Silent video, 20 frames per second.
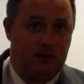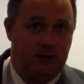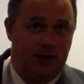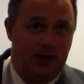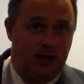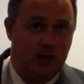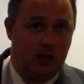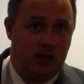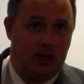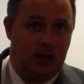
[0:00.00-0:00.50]

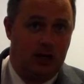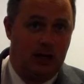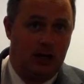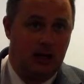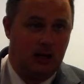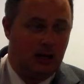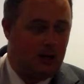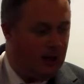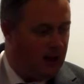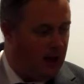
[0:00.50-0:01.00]
foundation.
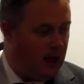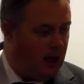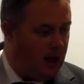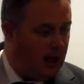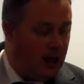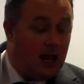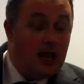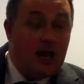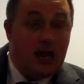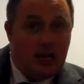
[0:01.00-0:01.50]

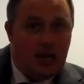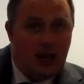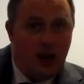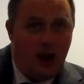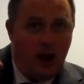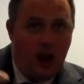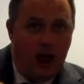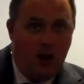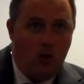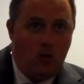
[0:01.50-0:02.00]

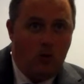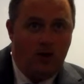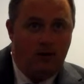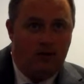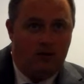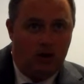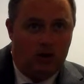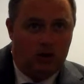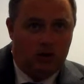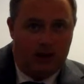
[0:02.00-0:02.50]
Now
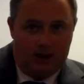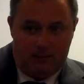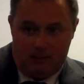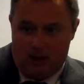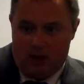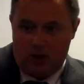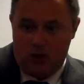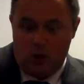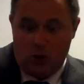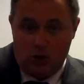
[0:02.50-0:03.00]
we've looked
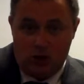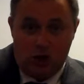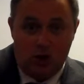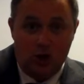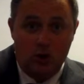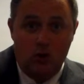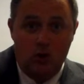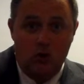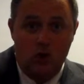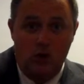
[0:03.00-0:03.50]
at Module
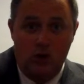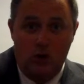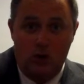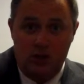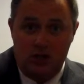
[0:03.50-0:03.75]
2,